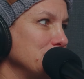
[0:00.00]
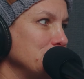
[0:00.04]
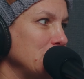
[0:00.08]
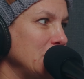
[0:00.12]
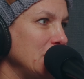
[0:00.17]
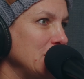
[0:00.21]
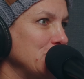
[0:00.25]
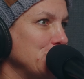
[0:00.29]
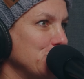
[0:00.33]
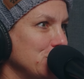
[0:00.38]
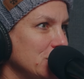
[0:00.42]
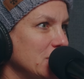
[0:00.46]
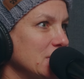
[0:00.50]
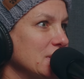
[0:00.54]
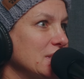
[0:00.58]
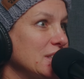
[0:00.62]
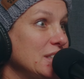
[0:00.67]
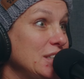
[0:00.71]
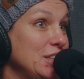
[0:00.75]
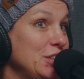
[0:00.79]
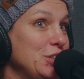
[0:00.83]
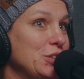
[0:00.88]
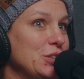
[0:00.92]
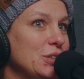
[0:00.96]
been interesting to
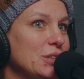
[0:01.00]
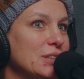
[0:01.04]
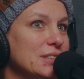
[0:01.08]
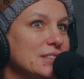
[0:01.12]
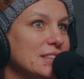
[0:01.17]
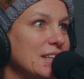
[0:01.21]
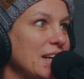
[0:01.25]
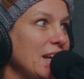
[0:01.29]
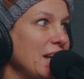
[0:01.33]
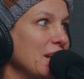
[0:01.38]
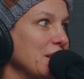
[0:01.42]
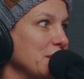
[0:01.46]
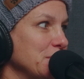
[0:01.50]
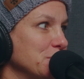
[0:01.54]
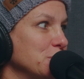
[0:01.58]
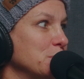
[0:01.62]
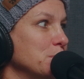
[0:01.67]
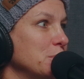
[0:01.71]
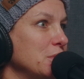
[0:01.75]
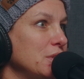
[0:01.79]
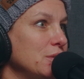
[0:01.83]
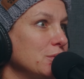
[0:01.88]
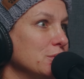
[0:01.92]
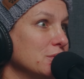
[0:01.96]
hear a take of
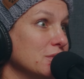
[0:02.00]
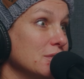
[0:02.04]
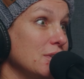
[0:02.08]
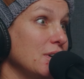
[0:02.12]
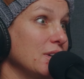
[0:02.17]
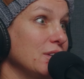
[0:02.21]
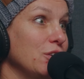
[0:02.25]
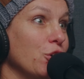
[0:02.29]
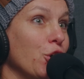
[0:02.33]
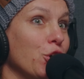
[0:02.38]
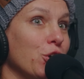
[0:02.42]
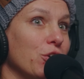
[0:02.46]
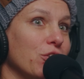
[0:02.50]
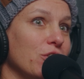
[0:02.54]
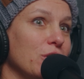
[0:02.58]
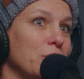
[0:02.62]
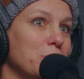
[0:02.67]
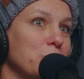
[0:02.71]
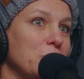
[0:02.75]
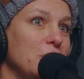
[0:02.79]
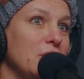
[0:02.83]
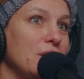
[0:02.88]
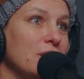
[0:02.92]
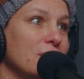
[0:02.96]
somebody who's a lot younger
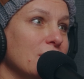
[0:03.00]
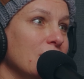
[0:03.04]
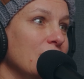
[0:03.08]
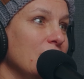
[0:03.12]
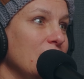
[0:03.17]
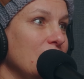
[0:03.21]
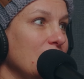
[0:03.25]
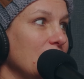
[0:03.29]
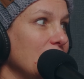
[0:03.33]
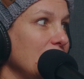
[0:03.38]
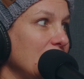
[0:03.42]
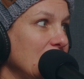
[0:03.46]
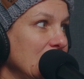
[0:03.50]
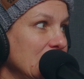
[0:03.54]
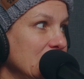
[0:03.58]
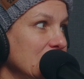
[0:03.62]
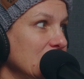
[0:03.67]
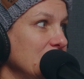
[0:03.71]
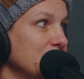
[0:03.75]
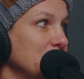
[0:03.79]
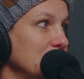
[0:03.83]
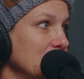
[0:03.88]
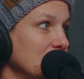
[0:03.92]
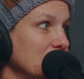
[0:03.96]
than me on
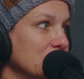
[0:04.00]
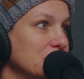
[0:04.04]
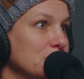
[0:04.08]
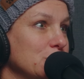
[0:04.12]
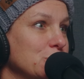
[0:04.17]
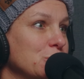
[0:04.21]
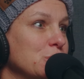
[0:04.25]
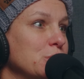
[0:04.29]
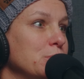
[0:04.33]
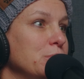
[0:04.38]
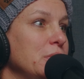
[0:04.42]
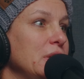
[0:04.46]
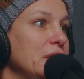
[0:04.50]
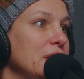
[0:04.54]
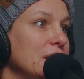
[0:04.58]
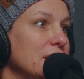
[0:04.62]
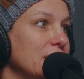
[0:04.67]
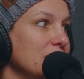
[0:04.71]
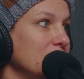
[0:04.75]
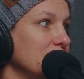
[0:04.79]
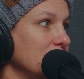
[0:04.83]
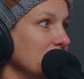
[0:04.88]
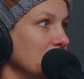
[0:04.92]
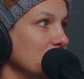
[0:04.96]
even like social media.
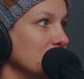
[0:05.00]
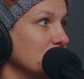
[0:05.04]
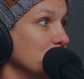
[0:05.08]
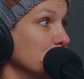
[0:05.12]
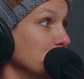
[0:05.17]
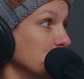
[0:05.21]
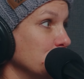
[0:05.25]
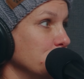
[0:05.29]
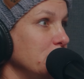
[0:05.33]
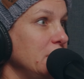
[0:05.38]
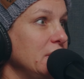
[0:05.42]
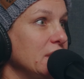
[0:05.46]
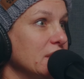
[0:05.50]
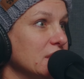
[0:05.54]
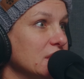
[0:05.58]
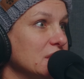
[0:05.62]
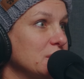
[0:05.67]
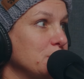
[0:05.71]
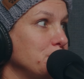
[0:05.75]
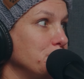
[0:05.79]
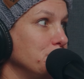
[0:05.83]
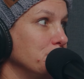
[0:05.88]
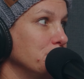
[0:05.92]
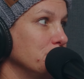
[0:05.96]
And social media
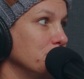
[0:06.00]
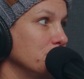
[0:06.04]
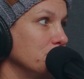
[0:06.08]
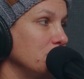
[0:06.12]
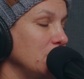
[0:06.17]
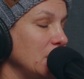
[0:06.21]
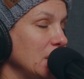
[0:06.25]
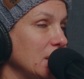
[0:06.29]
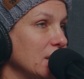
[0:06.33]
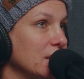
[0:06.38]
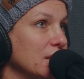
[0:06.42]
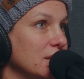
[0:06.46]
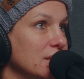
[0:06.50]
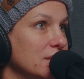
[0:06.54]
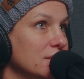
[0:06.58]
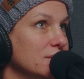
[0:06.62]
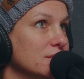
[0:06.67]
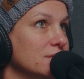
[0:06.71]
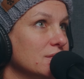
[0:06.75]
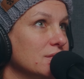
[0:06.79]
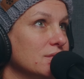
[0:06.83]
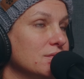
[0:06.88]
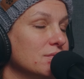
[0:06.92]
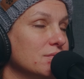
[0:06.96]
is like,
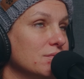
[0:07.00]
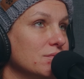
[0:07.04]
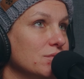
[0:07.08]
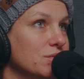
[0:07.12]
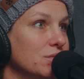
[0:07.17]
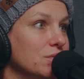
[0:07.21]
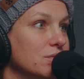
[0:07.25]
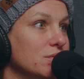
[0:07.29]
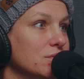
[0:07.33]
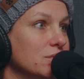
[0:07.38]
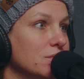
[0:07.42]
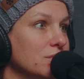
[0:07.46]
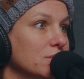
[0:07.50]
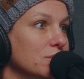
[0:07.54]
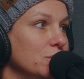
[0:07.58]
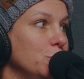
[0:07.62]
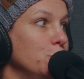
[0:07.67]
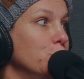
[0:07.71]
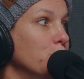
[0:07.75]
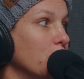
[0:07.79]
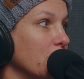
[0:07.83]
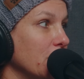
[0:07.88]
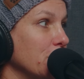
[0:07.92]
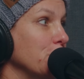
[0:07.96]

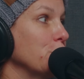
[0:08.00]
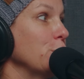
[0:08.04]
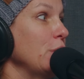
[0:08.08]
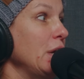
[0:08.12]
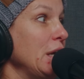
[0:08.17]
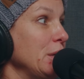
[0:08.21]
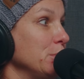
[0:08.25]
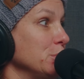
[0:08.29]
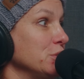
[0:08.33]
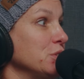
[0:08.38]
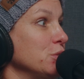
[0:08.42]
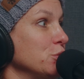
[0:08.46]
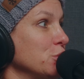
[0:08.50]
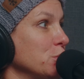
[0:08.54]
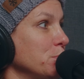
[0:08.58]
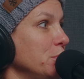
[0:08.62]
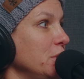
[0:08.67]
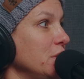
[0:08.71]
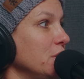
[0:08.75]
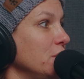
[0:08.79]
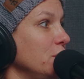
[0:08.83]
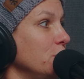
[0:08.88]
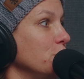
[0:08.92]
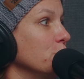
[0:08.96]
you are ingrained with social
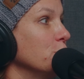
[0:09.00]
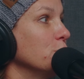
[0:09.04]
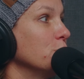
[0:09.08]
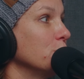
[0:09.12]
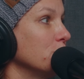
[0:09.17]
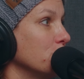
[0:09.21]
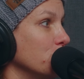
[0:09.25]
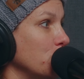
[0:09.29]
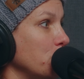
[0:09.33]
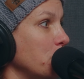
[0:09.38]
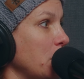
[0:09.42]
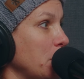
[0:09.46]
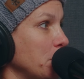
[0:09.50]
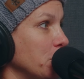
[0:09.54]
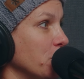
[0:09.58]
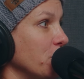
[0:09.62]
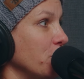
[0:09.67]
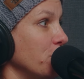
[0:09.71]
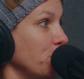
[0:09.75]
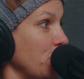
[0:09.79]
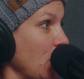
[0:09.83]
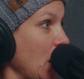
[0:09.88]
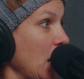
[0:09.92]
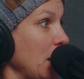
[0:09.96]
media. You don't remember
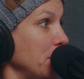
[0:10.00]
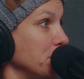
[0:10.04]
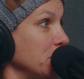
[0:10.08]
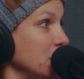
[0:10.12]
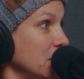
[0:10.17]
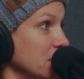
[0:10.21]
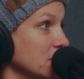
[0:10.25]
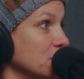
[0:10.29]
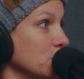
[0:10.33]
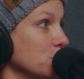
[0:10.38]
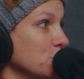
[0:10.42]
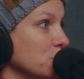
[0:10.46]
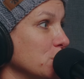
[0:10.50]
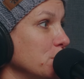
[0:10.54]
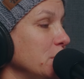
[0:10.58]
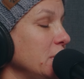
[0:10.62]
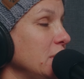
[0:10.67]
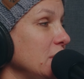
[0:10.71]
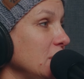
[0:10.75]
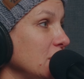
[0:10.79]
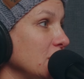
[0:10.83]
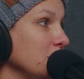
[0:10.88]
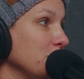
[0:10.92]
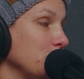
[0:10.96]
there not being social
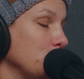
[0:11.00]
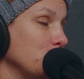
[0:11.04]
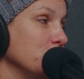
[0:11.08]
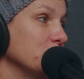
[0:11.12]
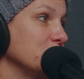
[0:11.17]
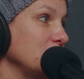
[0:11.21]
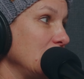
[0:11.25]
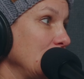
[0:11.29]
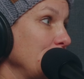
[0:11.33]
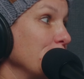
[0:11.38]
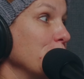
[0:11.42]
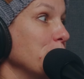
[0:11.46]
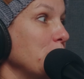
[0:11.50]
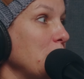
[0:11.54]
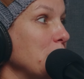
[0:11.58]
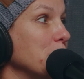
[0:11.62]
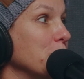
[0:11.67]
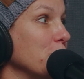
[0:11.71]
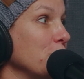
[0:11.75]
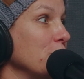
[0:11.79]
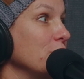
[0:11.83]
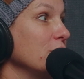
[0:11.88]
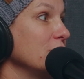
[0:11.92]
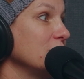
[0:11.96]
media. And of course, I
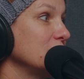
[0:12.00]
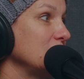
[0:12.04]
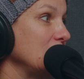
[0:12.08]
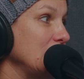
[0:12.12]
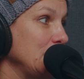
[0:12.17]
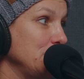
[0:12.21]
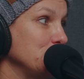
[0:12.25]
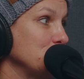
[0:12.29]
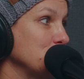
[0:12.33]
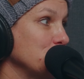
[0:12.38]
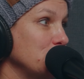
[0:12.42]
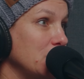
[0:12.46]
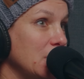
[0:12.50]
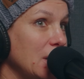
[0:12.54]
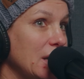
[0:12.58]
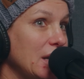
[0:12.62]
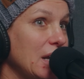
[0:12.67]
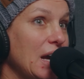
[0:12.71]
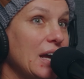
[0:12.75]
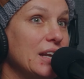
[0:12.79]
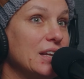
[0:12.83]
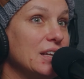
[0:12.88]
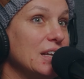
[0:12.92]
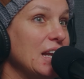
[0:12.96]
remember times when I
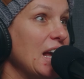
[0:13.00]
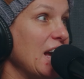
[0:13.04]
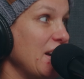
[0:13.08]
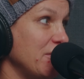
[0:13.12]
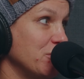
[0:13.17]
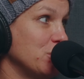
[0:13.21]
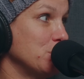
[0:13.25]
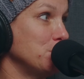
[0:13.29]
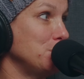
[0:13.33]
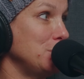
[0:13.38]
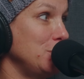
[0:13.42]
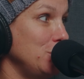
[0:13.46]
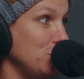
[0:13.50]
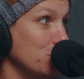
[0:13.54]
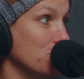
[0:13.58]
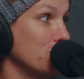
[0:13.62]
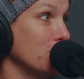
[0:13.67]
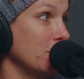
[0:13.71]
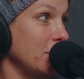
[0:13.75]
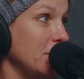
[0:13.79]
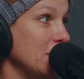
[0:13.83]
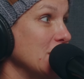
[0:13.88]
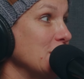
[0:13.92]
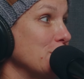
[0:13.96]
didn't have to be
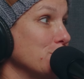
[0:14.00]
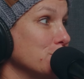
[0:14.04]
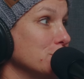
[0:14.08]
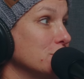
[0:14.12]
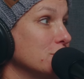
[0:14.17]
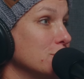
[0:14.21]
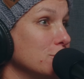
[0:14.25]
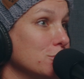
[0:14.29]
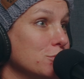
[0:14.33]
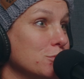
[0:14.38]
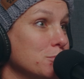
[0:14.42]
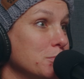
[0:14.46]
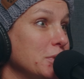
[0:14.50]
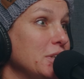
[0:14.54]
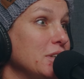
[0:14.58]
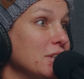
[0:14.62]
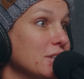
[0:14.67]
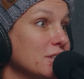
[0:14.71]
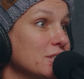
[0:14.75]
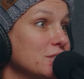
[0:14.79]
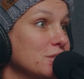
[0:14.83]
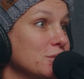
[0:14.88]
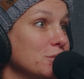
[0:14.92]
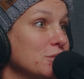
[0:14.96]
your age with social
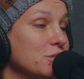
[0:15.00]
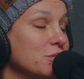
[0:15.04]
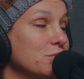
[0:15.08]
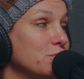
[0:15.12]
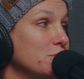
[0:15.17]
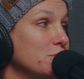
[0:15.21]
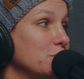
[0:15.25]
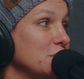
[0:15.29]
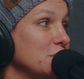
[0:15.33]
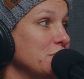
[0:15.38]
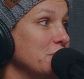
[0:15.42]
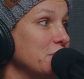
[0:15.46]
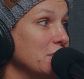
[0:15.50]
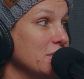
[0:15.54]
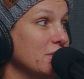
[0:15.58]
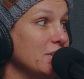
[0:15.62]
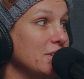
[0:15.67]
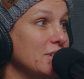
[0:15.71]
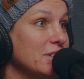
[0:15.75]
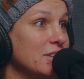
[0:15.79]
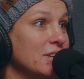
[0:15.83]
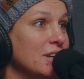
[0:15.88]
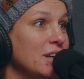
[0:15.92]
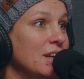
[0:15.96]
media. So it's
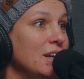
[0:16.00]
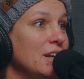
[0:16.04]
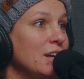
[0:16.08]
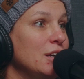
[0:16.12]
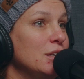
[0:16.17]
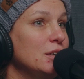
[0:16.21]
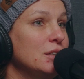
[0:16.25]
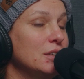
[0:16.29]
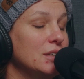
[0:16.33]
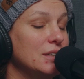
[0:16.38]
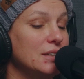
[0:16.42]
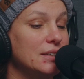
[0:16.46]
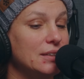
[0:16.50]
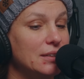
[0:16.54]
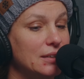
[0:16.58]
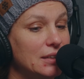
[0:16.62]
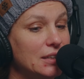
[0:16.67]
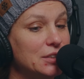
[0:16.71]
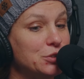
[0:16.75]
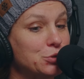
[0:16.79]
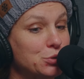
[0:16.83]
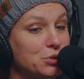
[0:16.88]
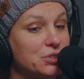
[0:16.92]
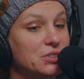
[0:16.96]
definitely
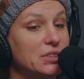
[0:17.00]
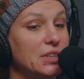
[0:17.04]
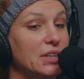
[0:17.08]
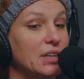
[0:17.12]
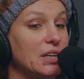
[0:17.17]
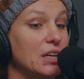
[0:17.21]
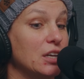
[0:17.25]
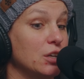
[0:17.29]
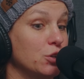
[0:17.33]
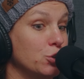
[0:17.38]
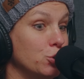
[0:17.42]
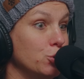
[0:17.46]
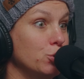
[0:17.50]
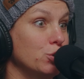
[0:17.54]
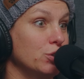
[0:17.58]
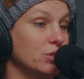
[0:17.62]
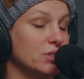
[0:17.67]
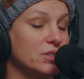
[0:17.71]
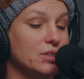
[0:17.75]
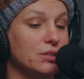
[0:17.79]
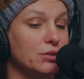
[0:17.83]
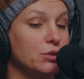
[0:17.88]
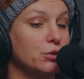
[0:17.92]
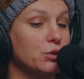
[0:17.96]
interesting and good
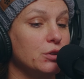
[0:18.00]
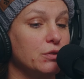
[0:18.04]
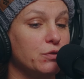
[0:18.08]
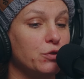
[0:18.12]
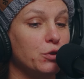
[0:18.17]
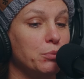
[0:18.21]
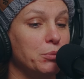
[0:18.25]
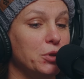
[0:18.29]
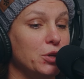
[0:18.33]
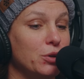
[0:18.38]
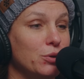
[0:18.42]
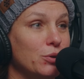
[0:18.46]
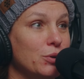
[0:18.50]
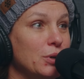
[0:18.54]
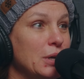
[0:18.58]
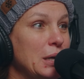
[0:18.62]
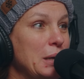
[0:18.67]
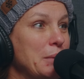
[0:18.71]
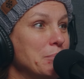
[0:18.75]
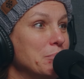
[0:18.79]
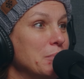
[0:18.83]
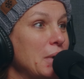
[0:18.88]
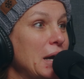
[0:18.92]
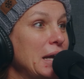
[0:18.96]
to learn from you.
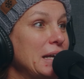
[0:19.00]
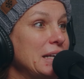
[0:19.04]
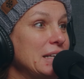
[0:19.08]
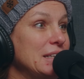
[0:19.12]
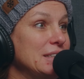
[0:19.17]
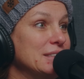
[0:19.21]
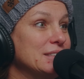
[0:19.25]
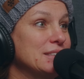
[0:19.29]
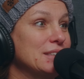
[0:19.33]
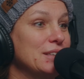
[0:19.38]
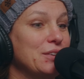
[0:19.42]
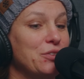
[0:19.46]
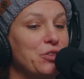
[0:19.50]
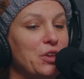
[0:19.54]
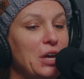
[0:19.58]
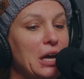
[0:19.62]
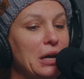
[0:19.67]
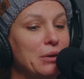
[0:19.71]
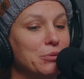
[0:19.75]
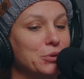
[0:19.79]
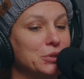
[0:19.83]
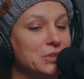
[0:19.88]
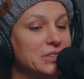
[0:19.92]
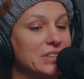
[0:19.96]
My instant
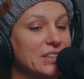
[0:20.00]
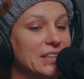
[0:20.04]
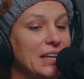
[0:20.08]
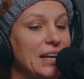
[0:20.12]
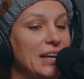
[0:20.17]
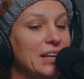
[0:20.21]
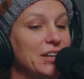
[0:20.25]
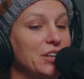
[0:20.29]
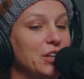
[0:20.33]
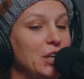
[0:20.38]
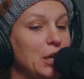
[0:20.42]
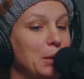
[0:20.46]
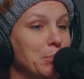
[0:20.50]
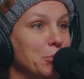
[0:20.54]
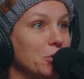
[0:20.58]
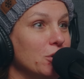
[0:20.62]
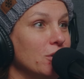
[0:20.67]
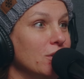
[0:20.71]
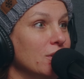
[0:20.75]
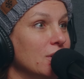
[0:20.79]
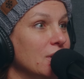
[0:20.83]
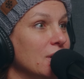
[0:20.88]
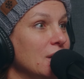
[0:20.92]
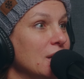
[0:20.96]
thought went to Cain and
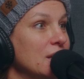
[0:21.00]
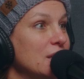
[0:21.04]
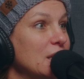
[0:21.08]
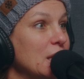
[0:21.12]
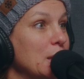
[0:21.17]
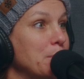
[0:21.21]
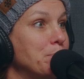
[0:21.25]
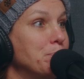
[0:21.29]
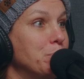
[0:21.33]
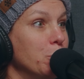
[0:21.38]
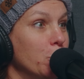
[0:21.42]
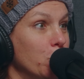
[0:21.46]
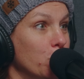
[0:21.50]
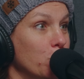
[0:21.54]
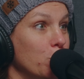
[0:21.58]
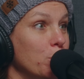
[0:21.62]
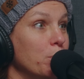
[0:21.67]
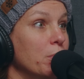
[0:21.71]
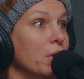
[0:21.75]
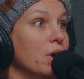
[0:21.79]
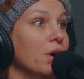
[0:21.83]
Abel. Like, boom.